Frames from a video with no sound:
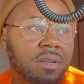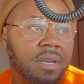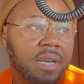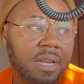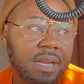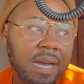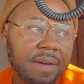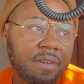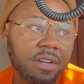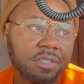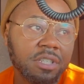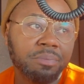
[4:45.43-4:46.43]
And I've
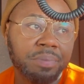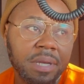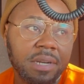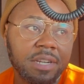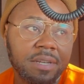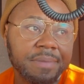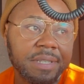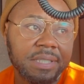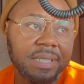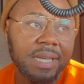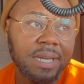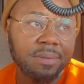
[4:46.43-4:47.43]
also picked it up many
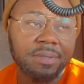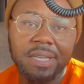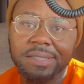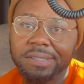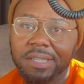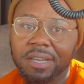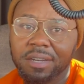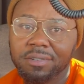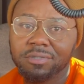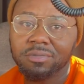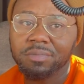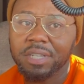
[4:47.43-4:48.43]
times and took it
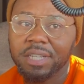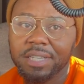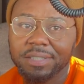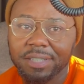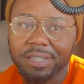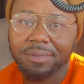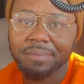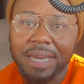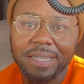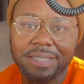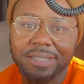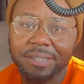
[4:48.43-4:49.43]
home and then took it to
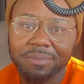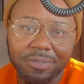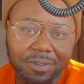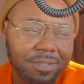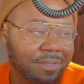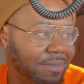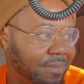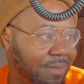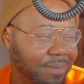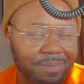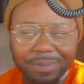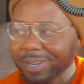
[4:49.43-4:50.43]
Madison in the morning.
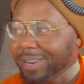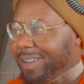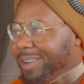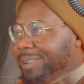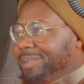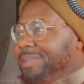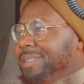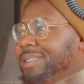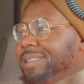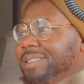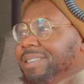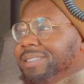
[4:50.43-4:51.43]
But
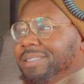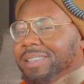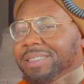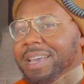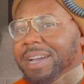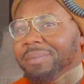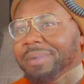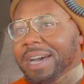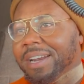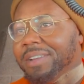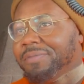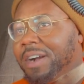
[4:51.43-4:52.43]
the thing
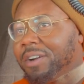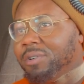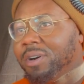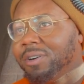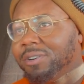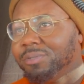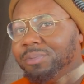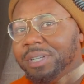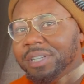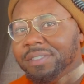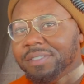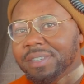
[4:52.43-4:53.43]
about it, if I go home
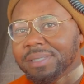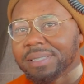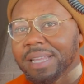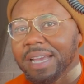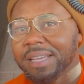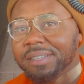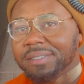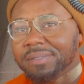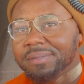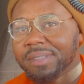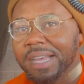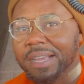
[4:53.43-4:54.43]
with it, it's like
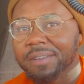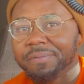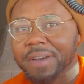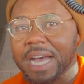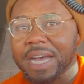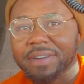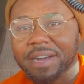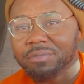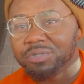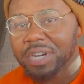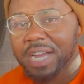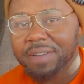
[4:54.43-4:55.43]
a
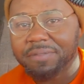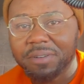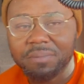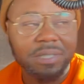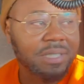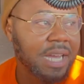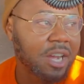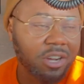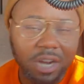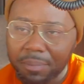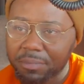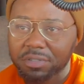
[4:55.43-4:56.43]
5-hour drive. It's like
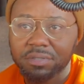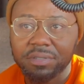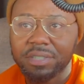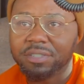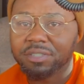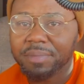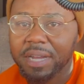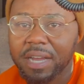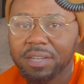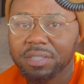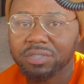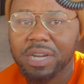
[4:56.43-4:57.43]
almost 300
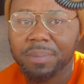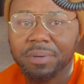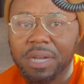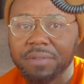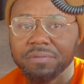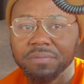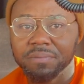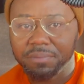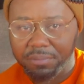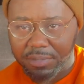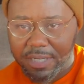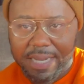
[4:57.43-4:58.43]
miles to drop it off
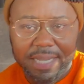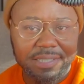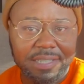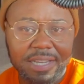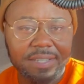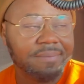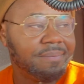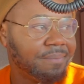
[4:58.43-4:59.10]
the next day.